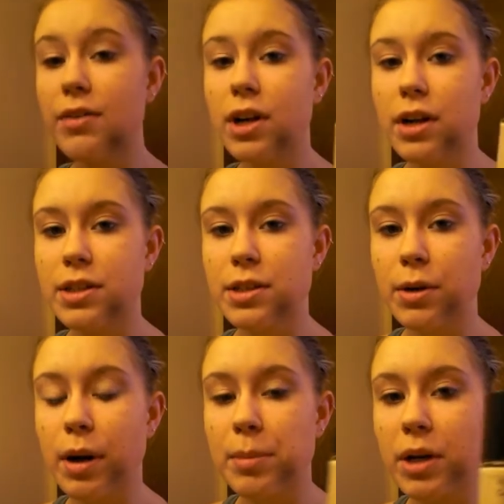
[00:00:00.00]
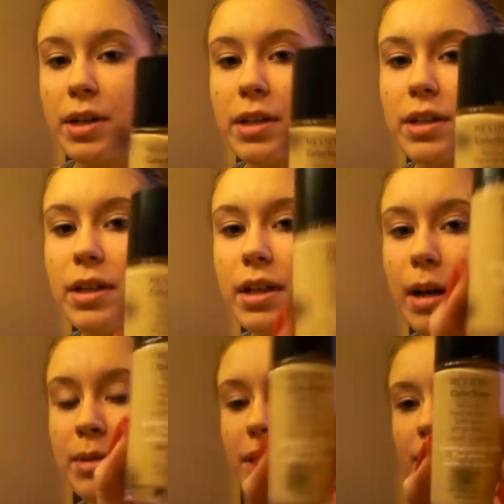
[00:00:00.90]
have it on, so I'm
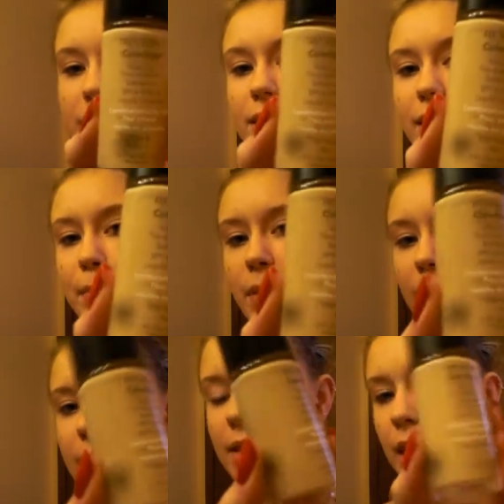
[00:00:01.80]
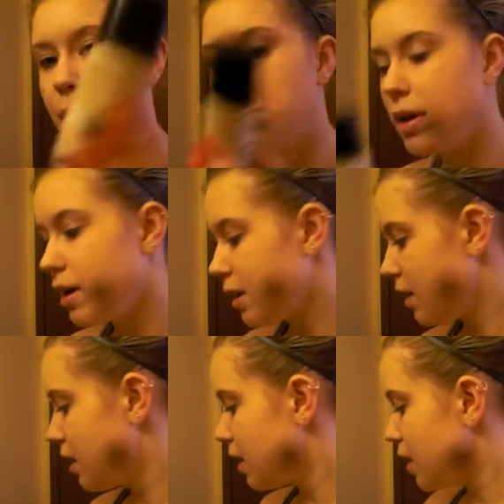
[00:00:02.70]
just going to skip that step.
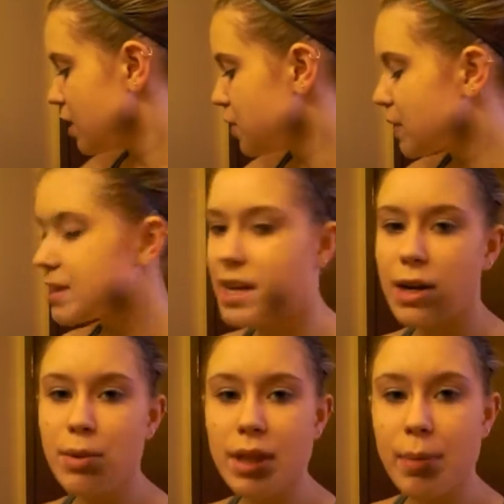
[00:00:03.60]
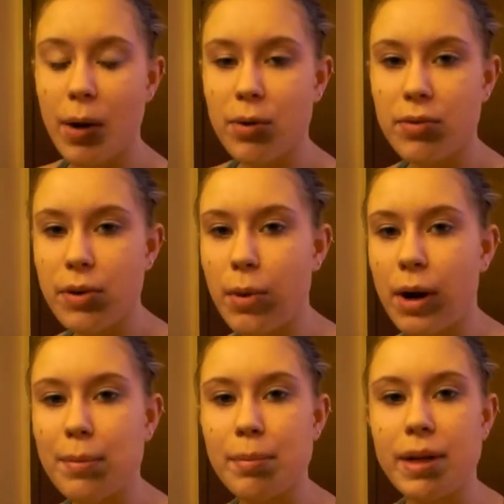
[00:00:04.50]
You can set it with a powder if you
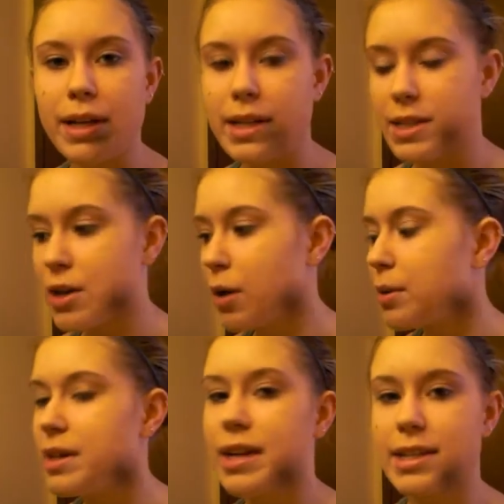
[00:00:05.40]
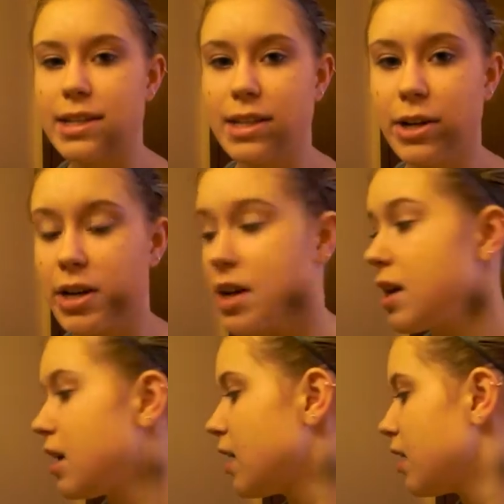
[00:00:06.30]
want, but it's not really necessary.
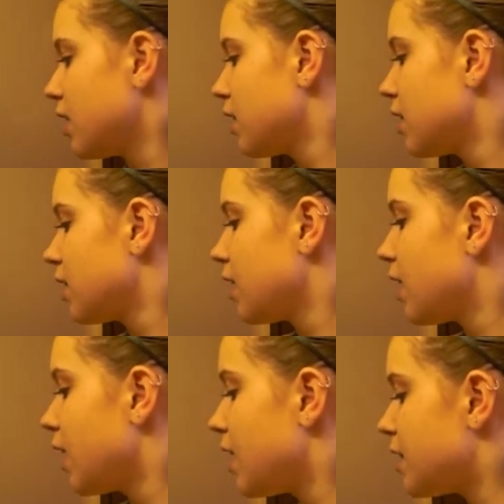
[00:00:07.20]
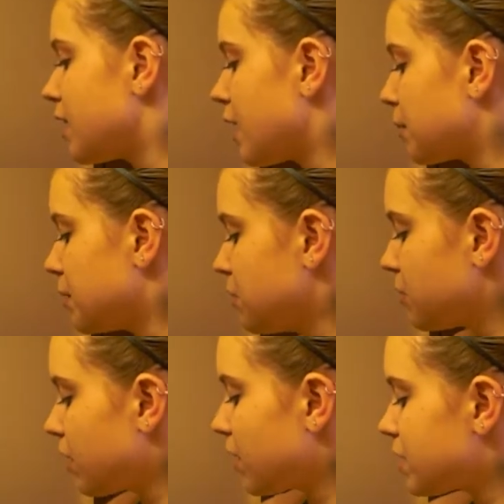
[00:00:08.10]
And then I'm going to
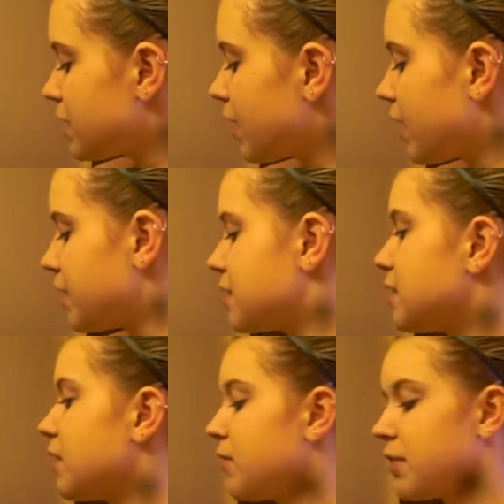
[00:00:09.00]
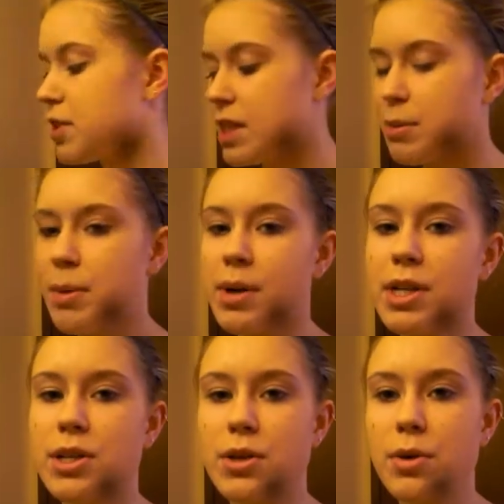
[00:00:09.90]
move right on to the eyes. First thing we
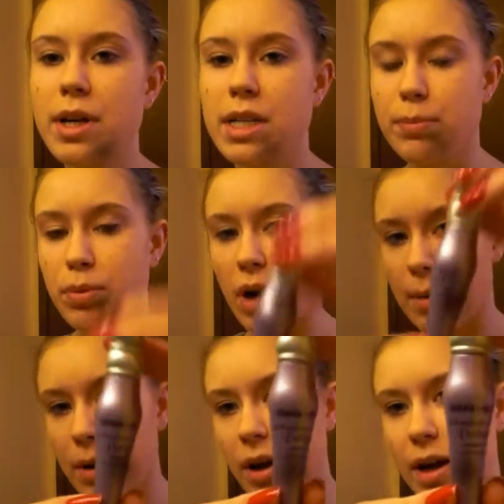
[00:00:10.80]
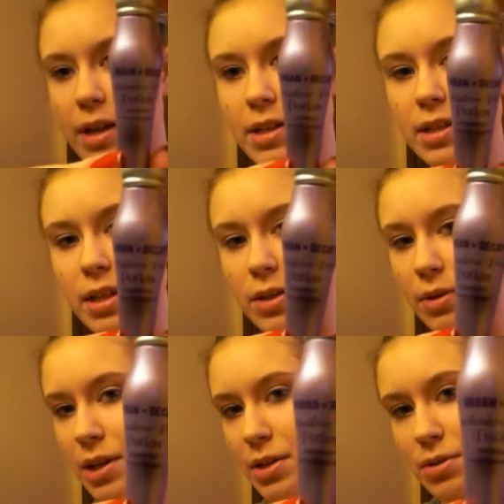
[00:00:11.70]
want to do is prime our eyes. You
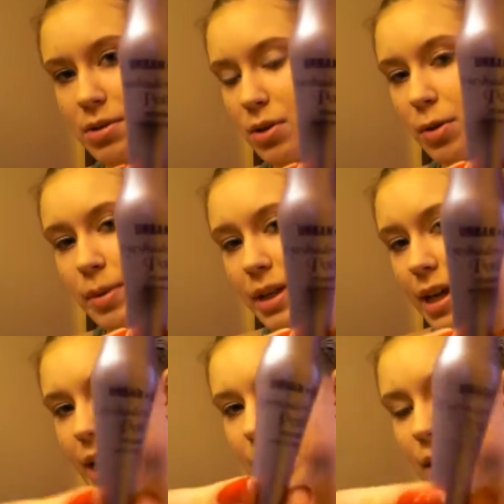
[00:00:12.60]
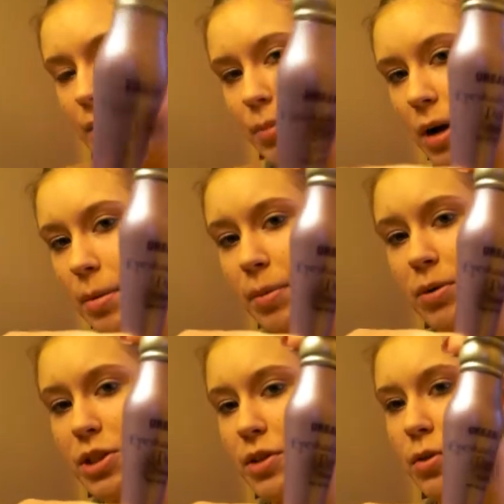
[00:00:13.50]
can use Urban Decay Primer
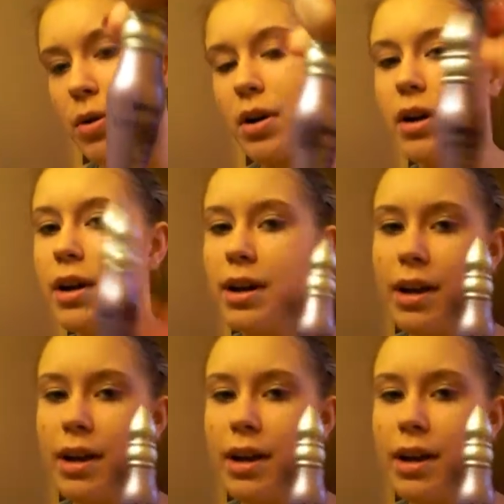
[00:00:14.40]
Potion or